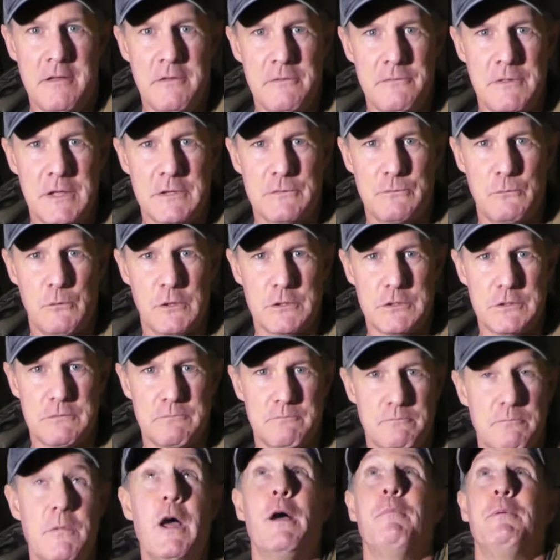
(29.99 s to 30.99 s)
Thanks for watching.
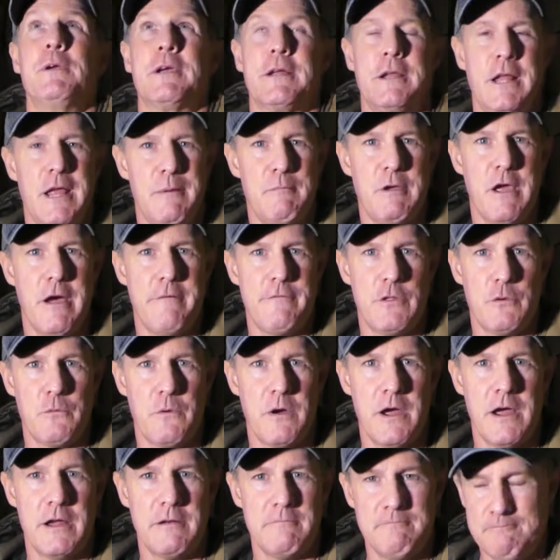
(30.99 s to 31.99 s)
Hope you can hear me over the
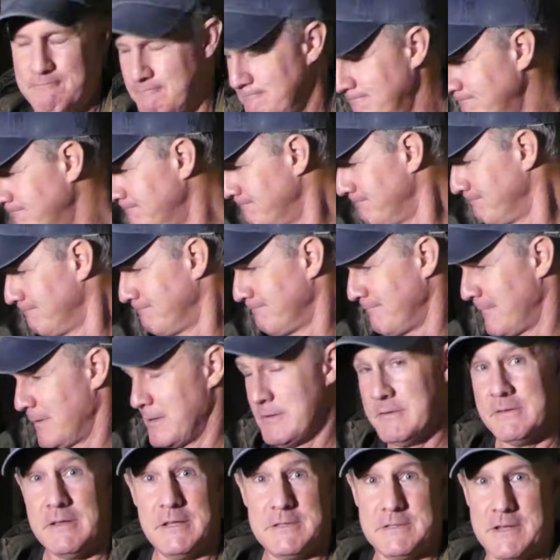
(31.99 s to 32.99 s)
rain.
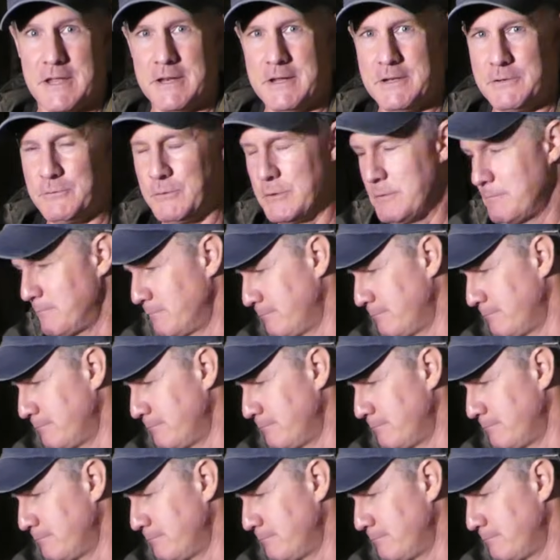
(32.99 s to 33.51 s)
Let's get into it.